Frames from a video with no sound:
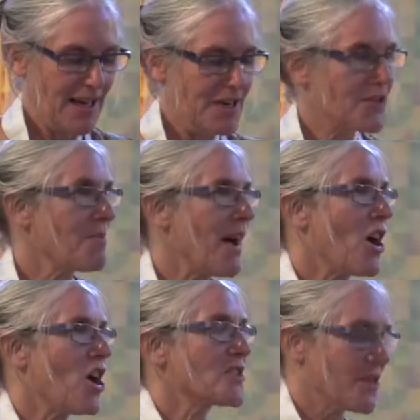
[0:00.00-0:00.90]
So you might
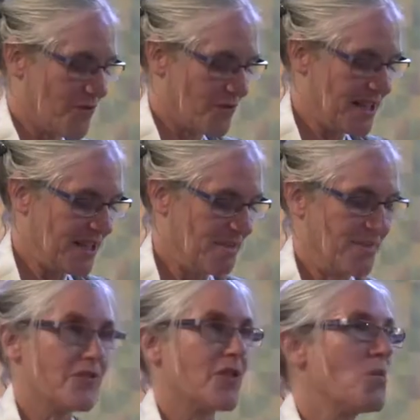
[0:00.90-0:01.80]
ask,
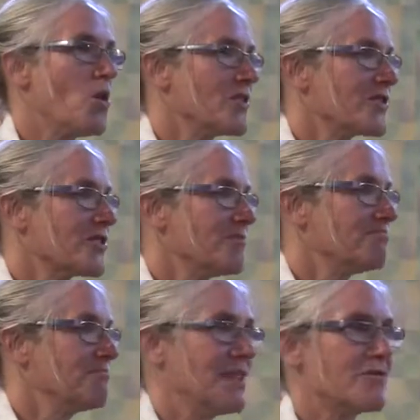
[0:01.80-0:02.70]
freedom from what?
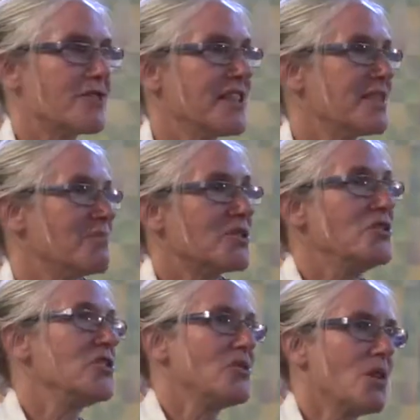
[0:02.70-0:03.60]
Freedom to
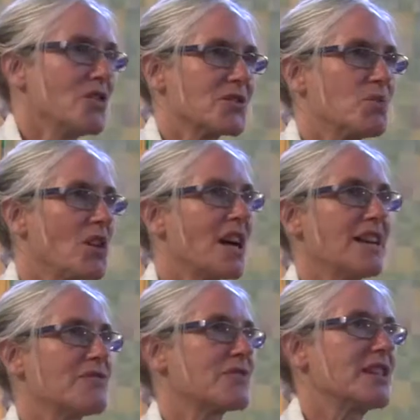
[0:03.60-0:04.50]
do what? What
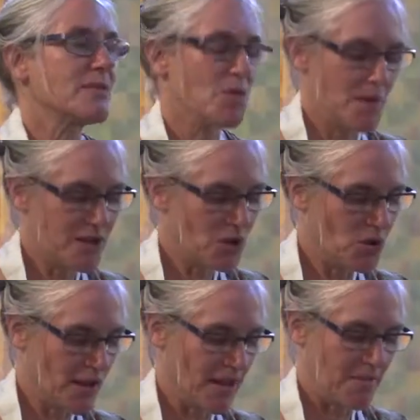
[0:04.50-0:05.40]
kind of freedom are we
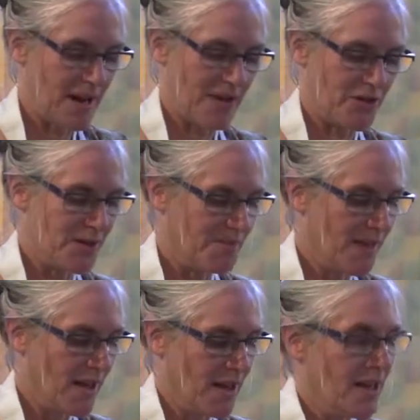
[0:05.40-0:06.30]
talking about?
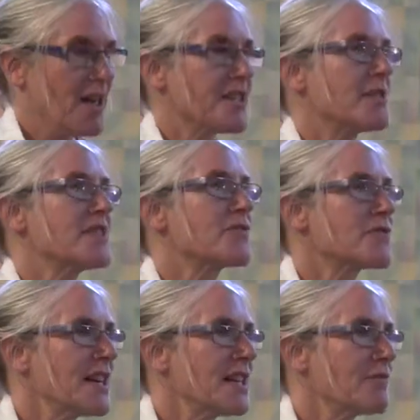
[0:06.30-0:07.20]
So it's
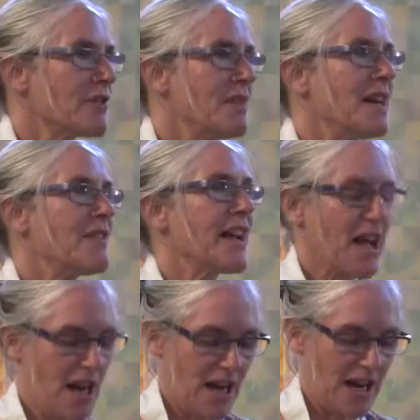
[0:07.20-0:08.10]
freedom from living
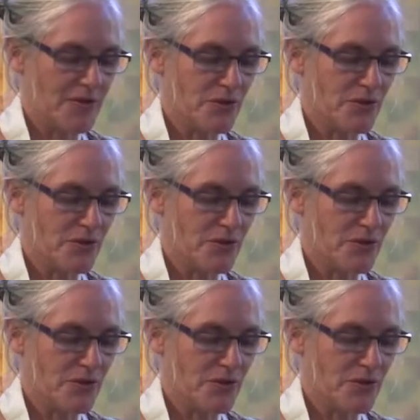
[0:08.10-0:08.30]
our lives